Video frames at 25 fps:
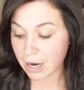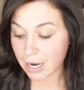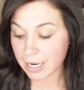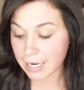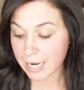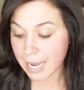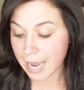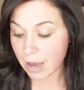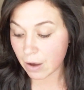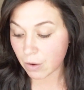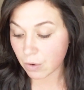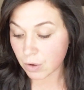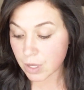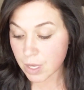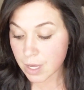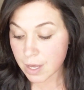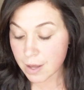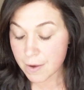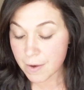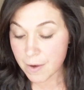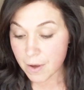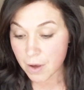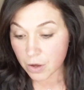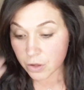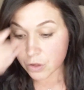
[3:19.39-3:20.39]
Now,
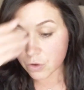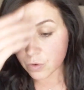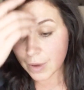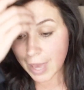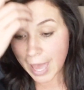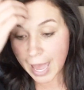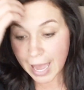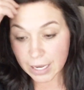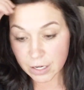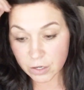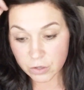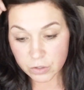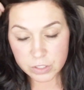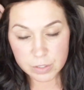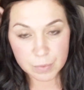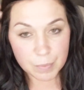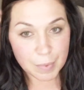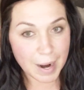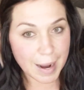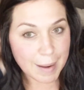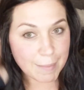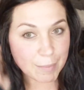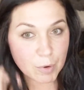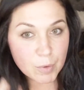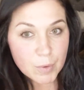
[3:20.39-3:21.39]
you can use a
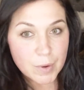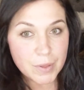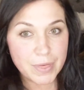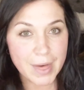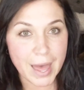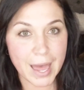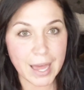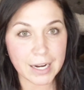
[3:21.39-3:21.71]
primer with that.